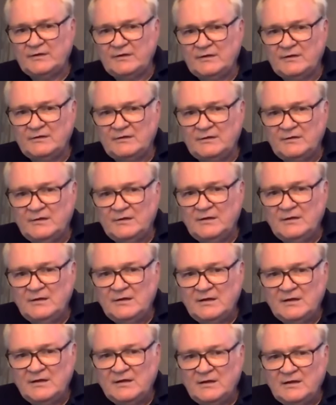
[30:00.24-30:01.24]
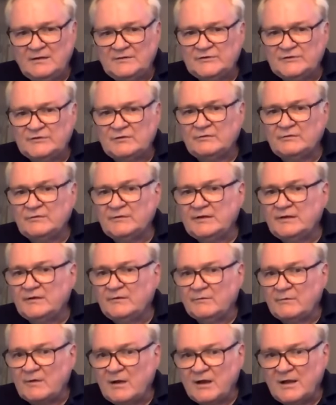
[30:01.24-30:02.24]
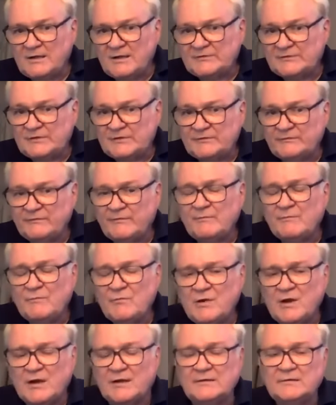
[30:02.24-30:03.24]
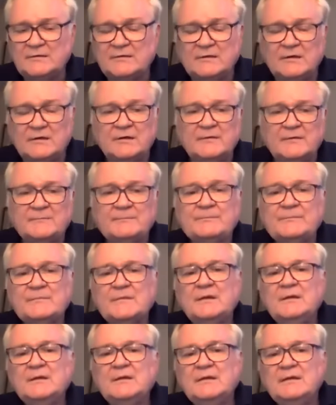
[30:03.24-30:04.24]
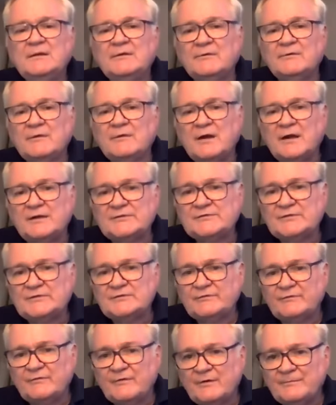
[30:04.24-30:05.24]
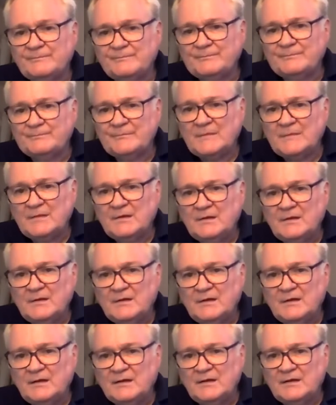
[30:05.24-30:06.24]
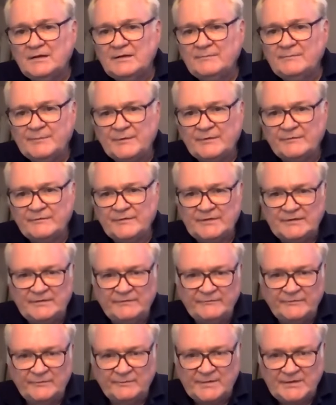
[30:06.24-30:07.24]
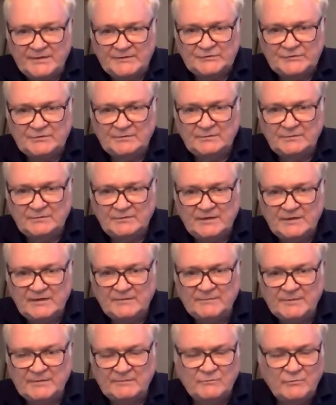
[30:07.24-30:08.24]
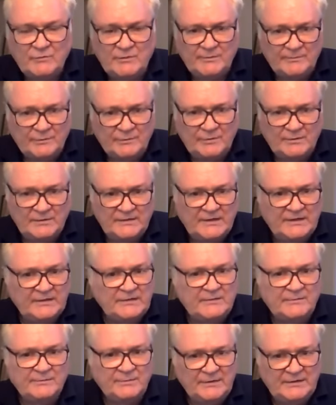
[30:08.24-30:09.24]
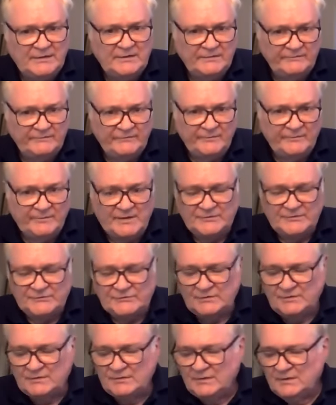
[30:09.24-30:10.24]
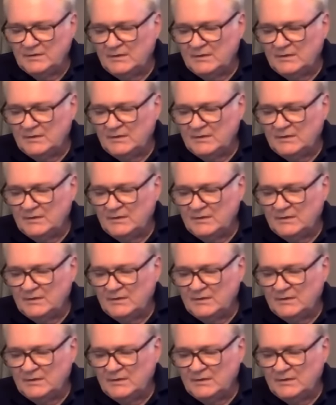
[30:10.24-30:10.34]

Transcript: there, Uncertainty arises from what? Arises from imperfect information, but more importantly, incomplete information.